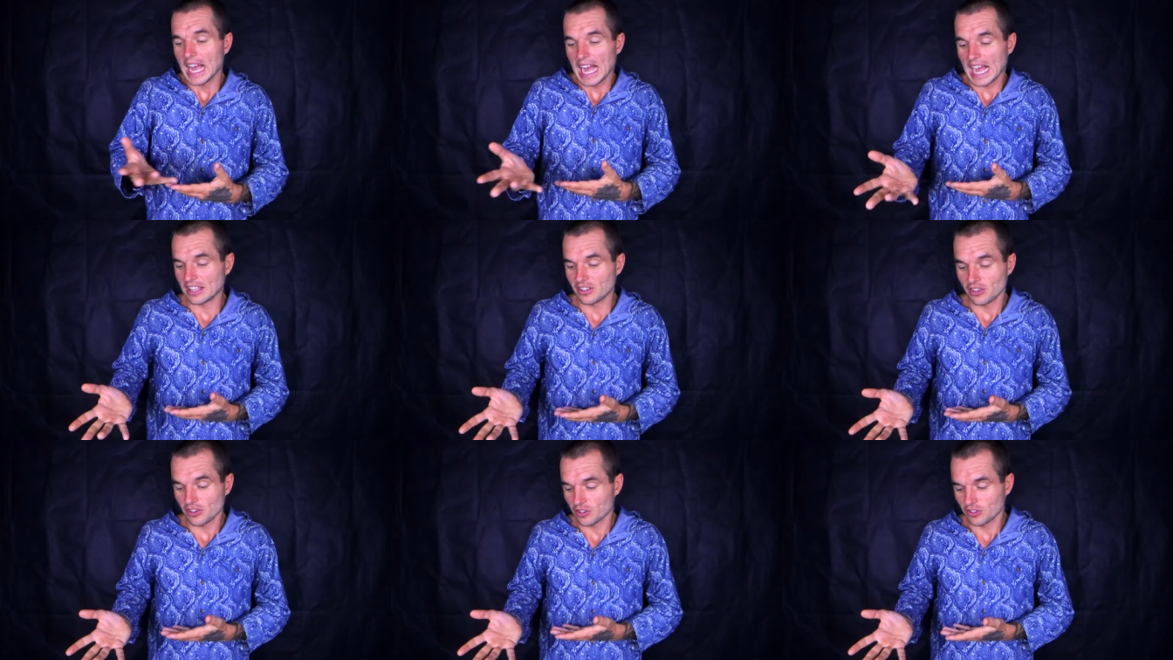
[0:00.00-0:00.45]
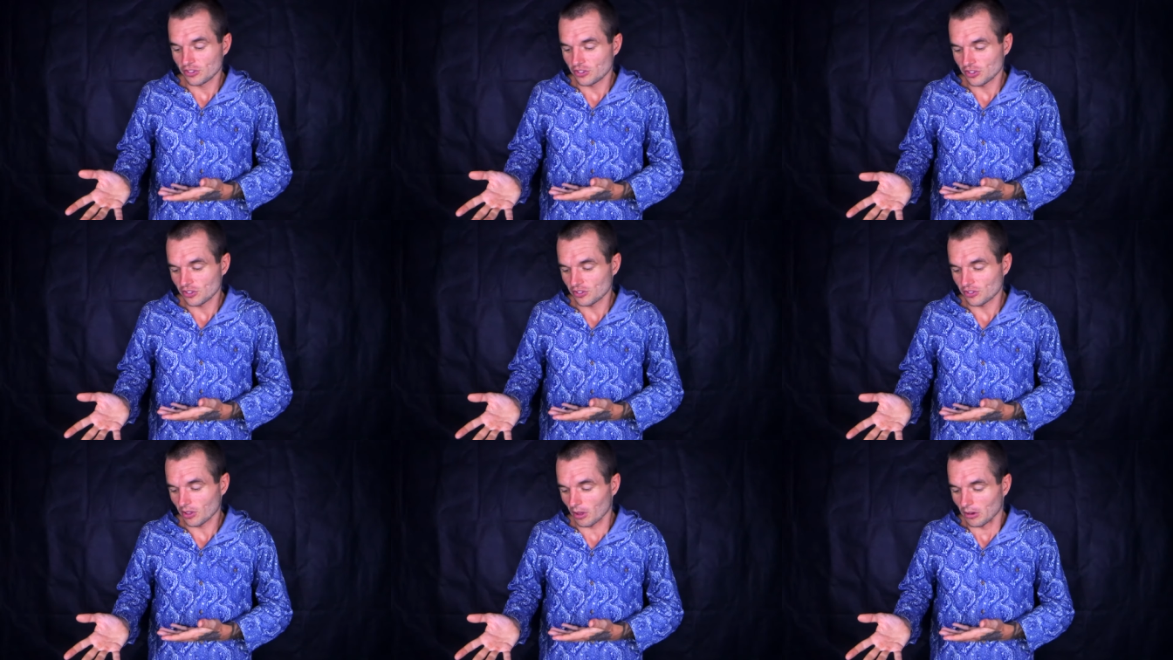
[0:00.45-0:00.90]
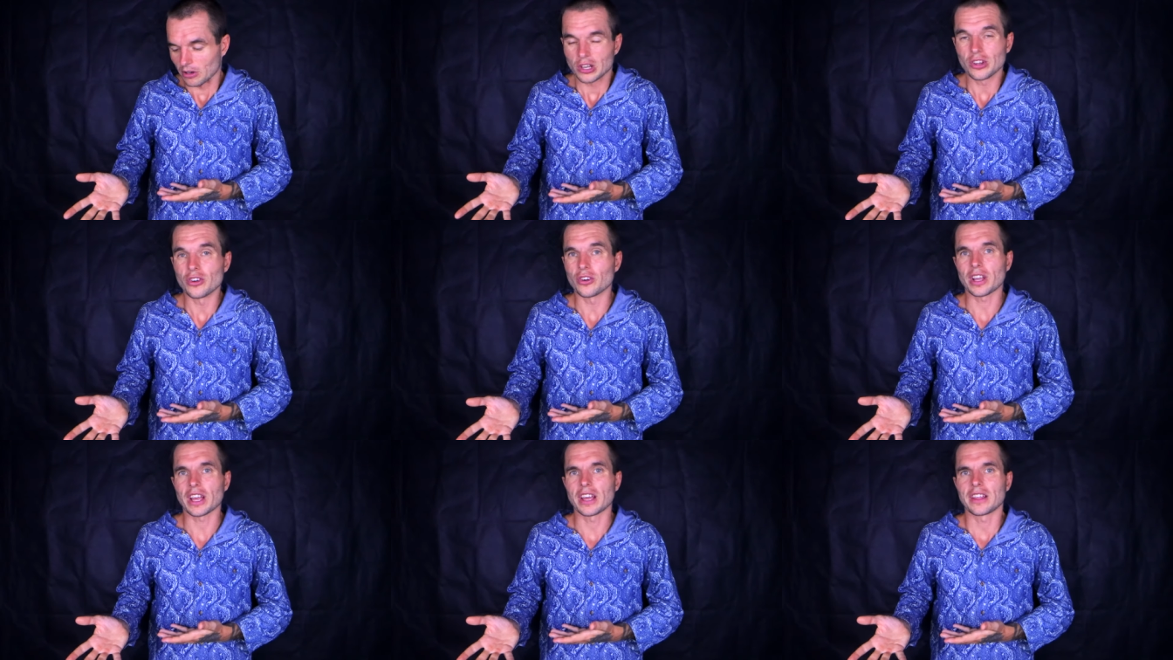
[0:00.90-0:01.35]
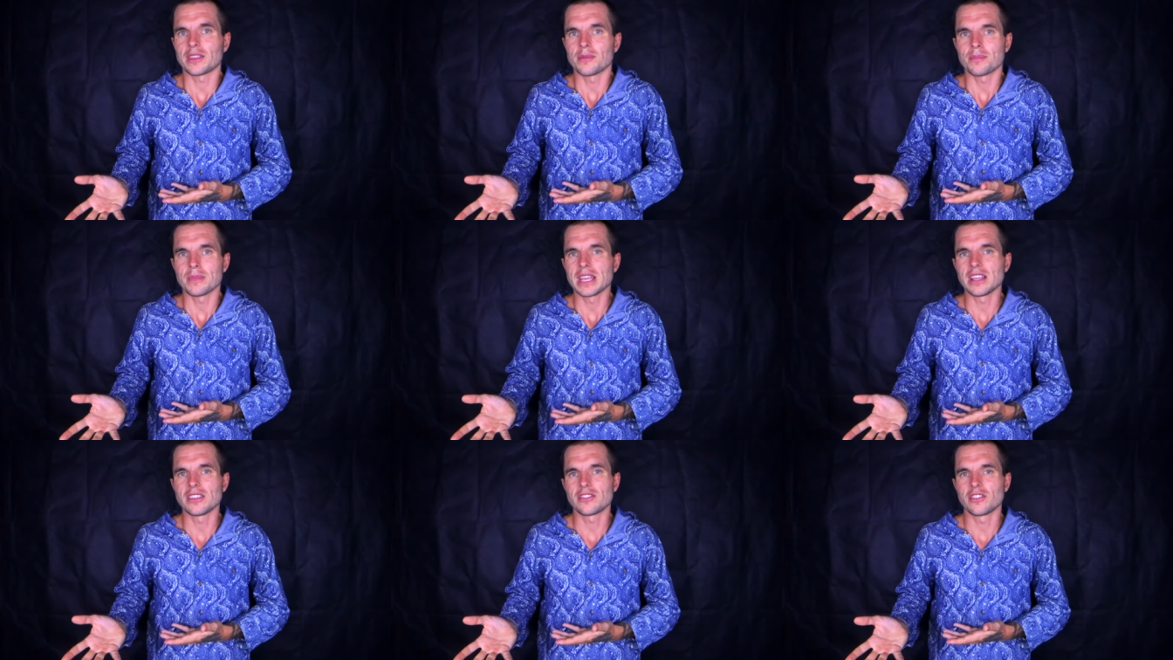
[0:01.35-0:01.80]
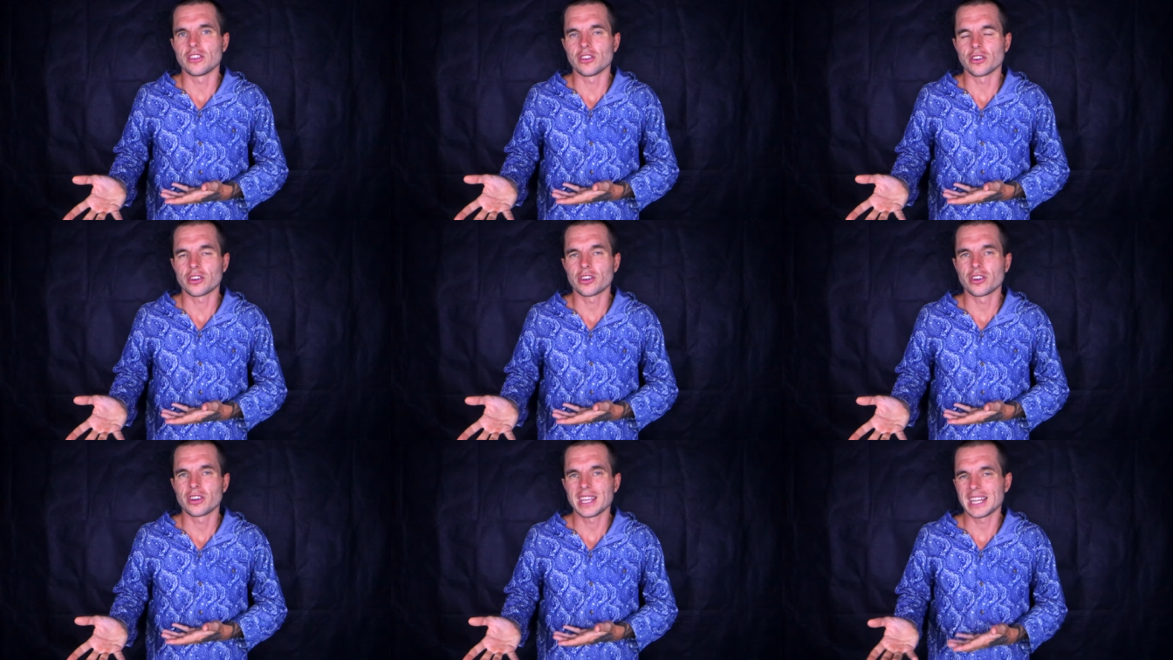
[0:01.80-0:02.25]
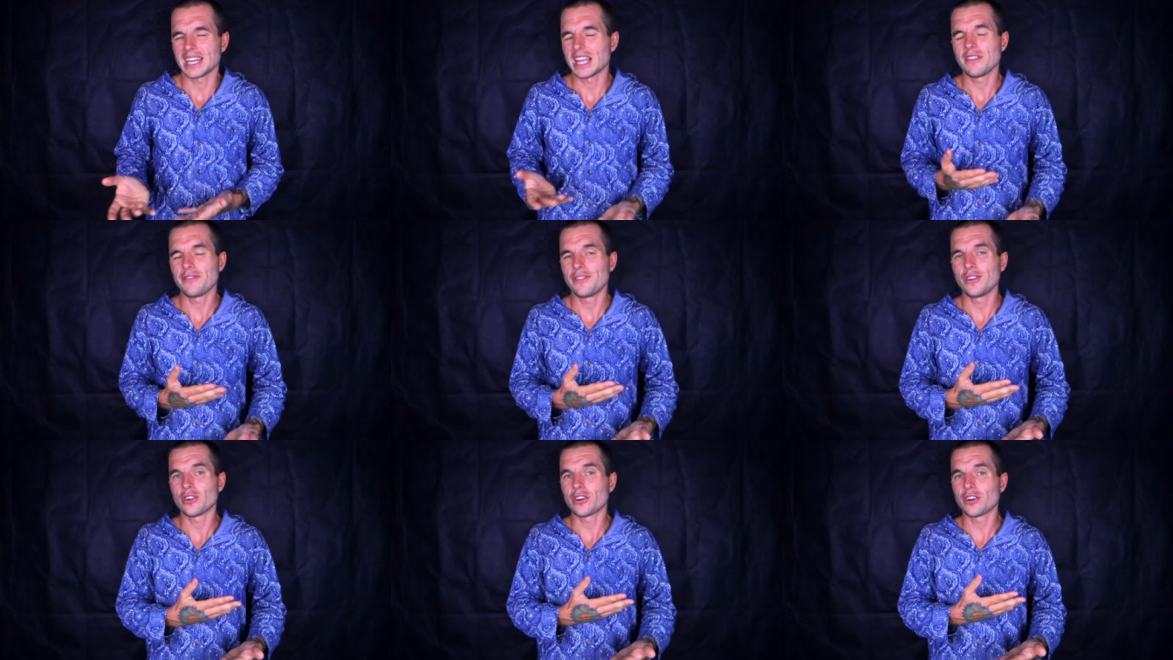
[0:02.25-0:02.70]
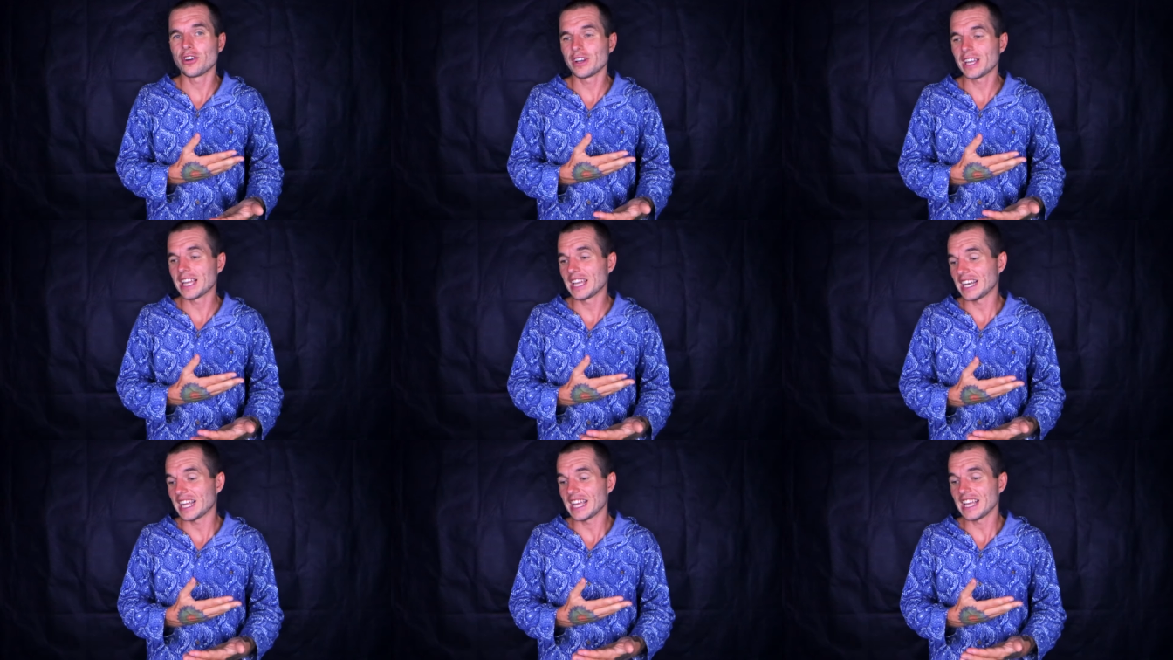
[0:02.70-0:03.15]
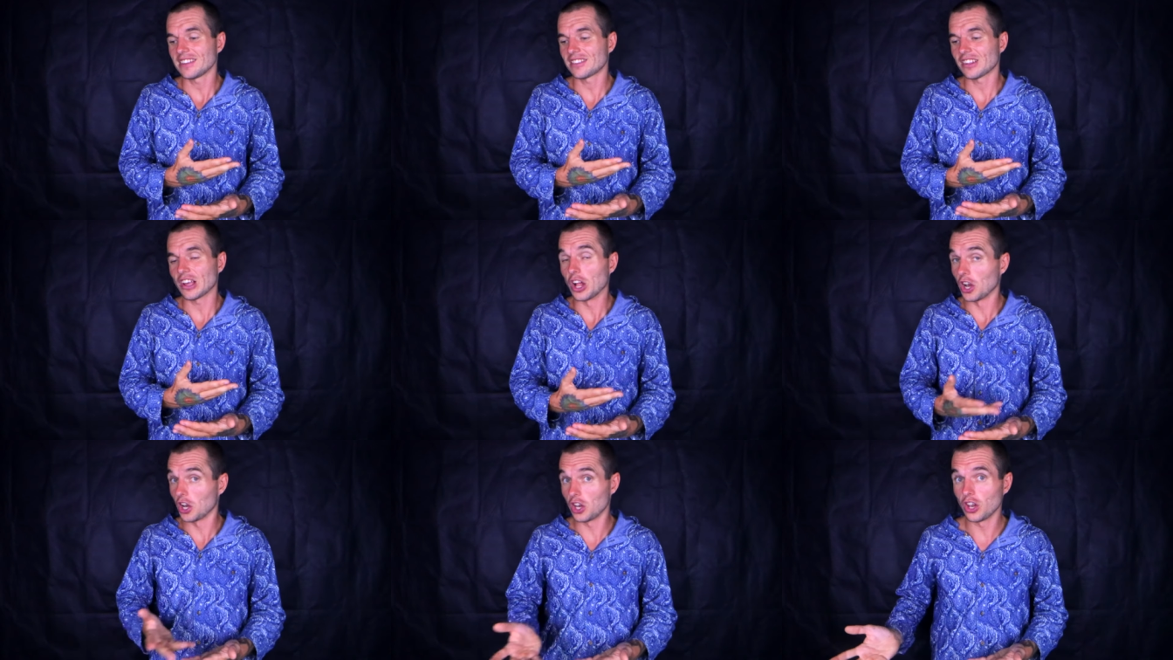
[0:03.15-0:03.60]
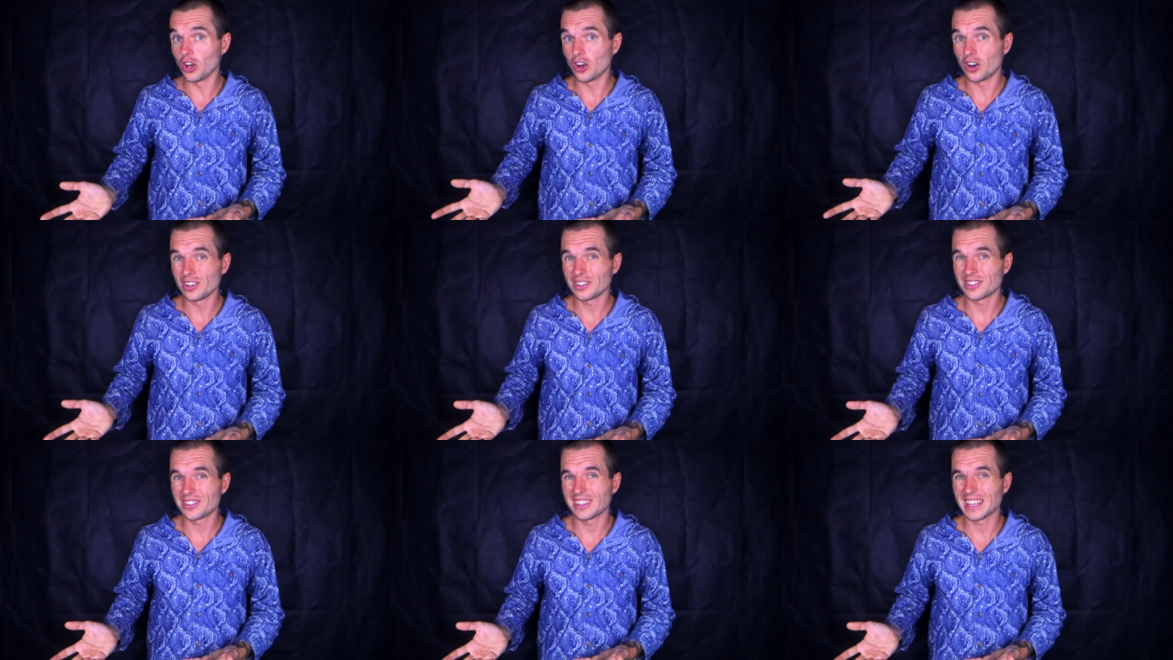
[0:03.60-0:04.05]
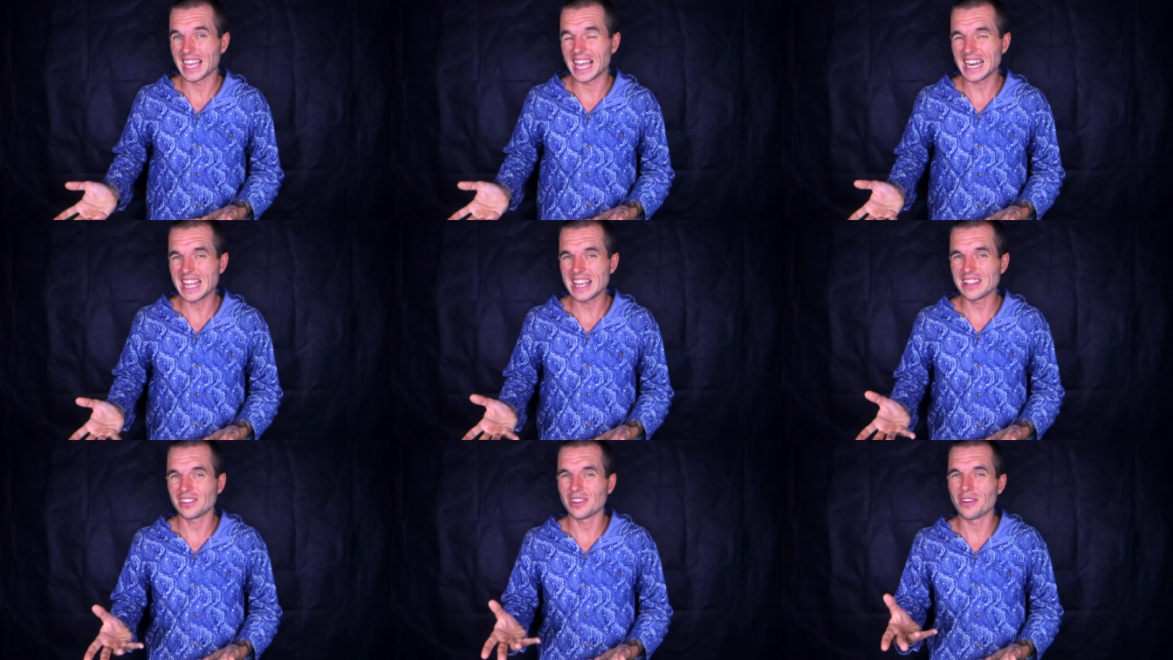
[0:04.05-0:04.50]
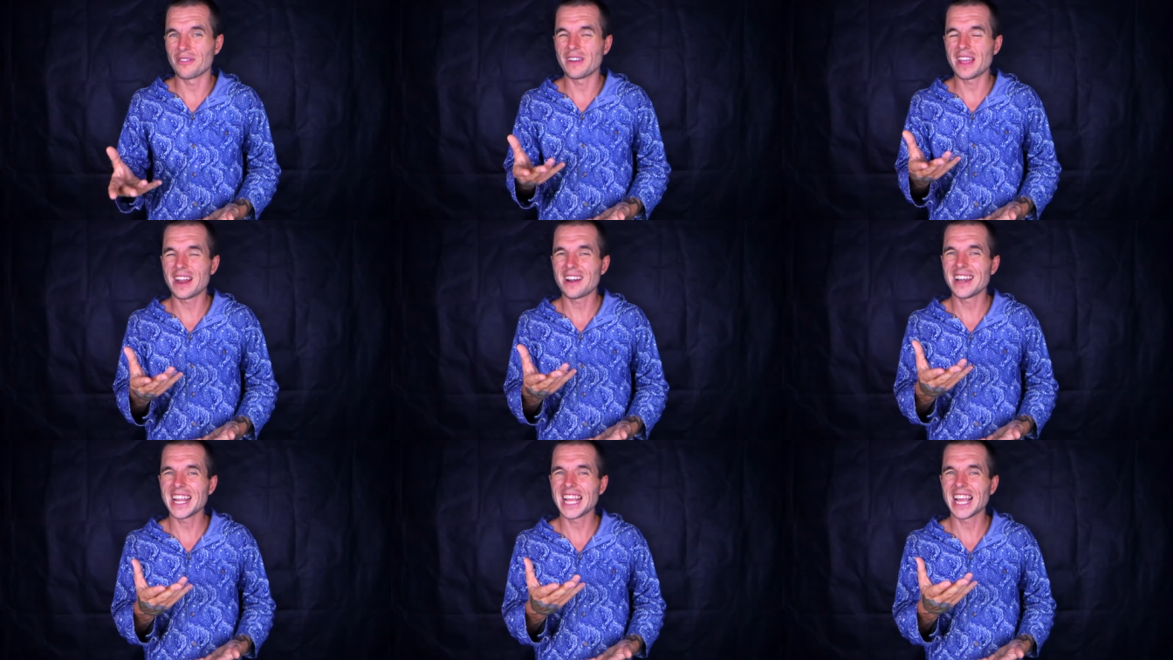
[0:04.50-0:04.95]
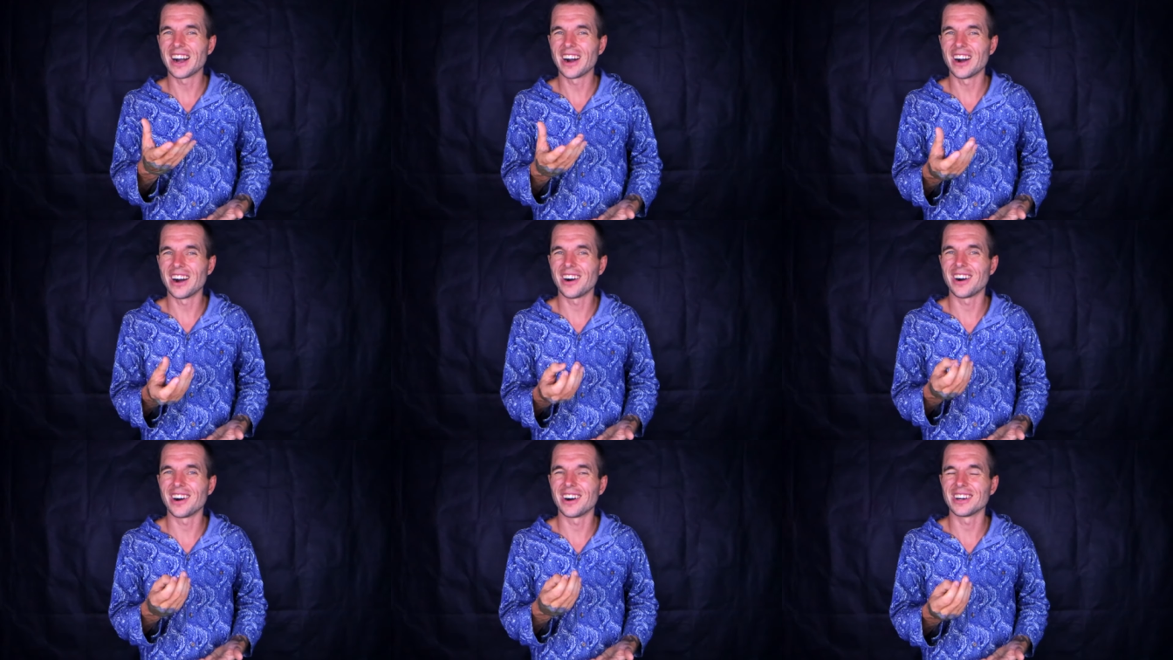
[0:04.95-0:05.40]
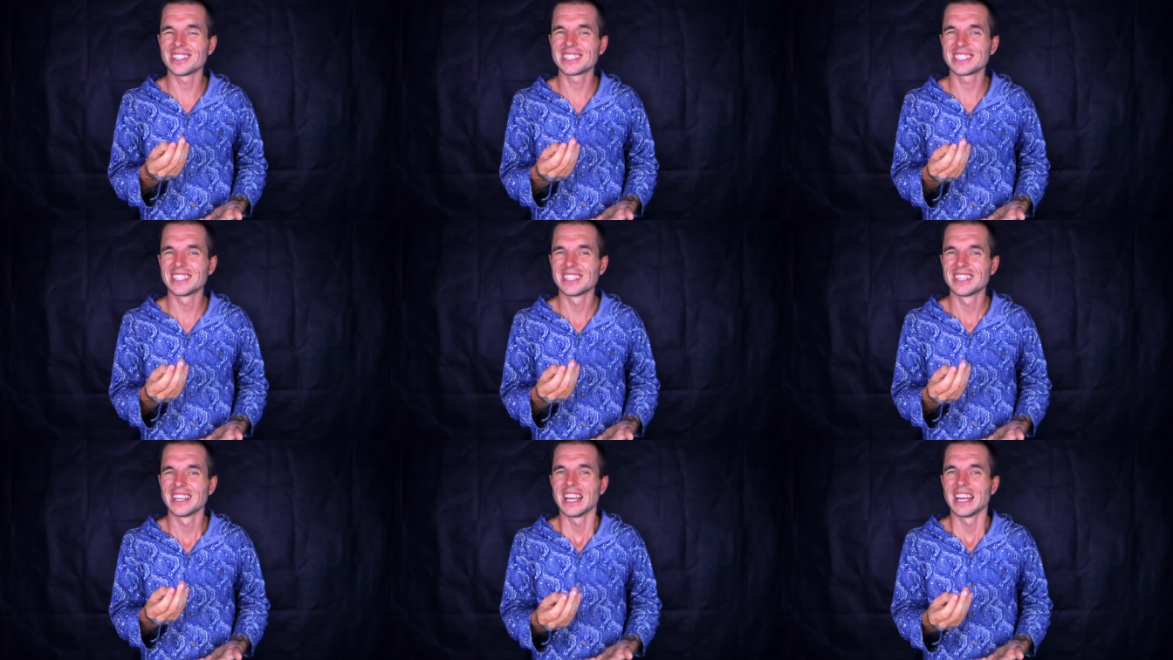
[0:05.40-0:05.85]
and you can just look at the meat you're cooking, if you're cooking it a lot and it's a very hard